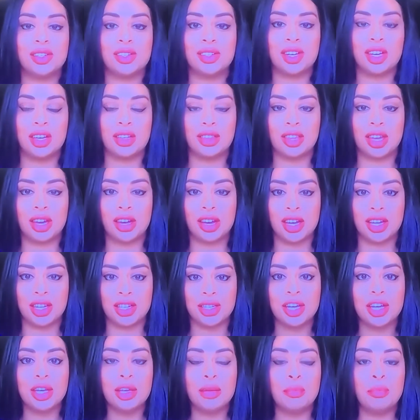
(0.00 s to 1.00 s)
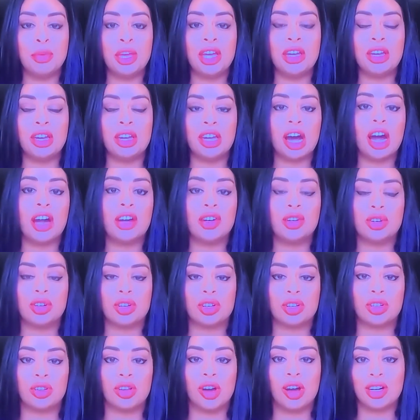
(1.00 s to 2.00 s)
state that has been
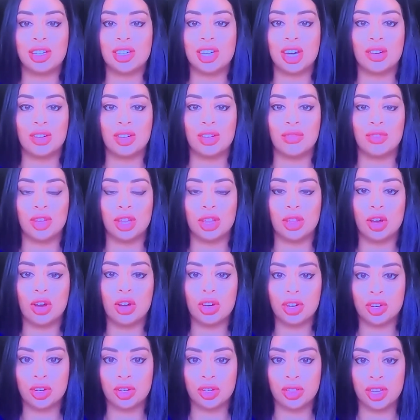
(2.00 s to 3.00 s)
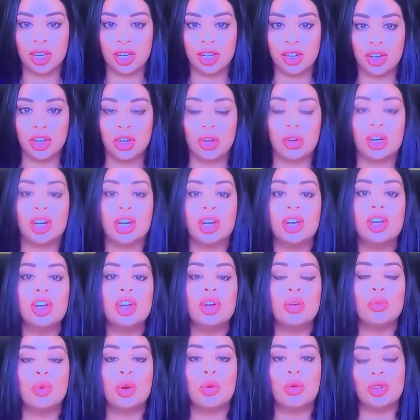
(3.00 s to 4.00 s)
under lockdown even longer than New York,
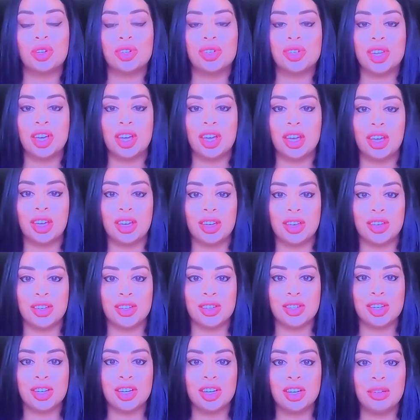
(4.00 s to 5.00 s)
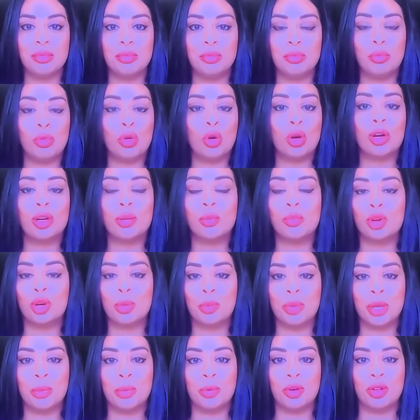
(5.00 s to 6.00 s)
what we're seeing is more and more
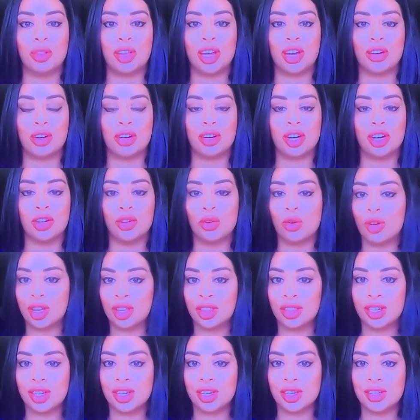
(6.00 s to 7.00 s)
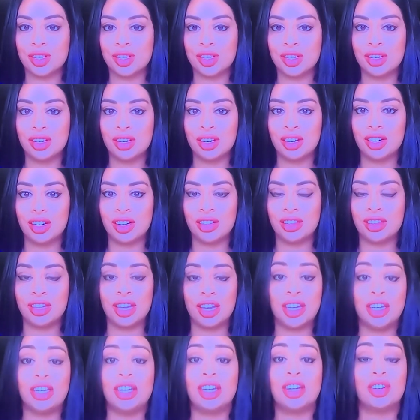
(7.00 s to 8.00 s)
people that are ignoring
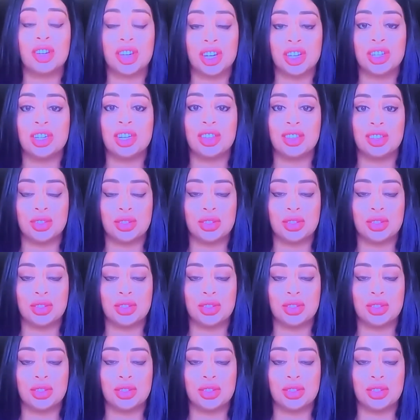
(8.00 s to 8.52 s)
adhering to the